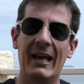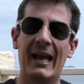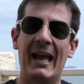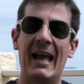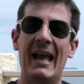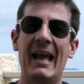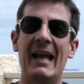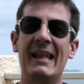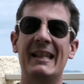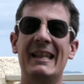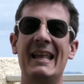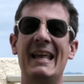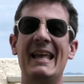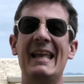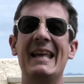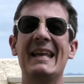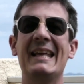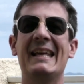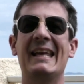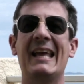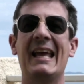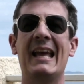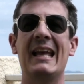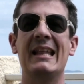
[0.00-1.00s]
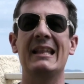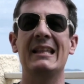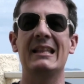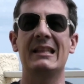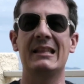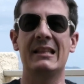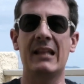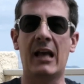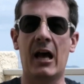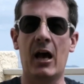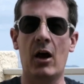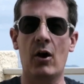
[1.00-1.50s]
and again
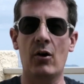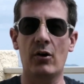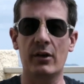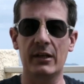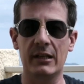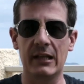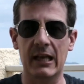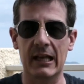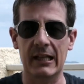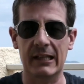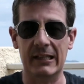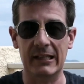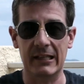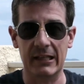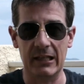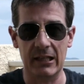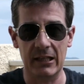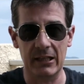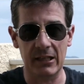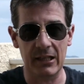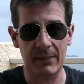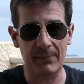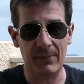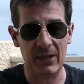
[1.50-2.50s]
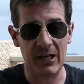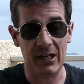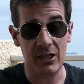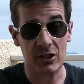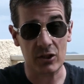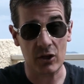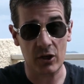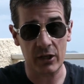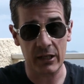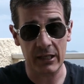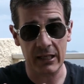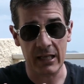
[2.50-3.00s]
now yet in the
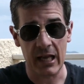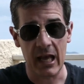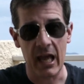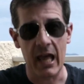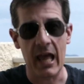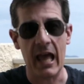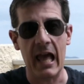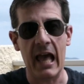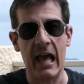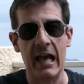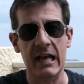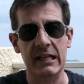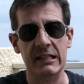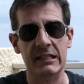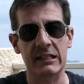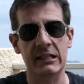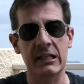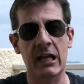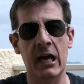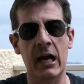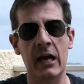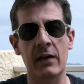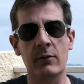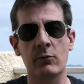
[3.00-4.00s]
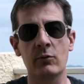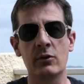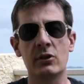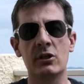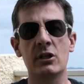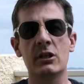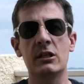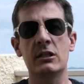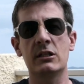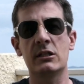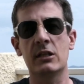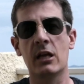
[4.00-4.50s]
Panasonic S9, which
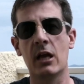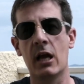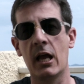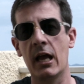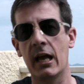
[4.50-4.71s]
is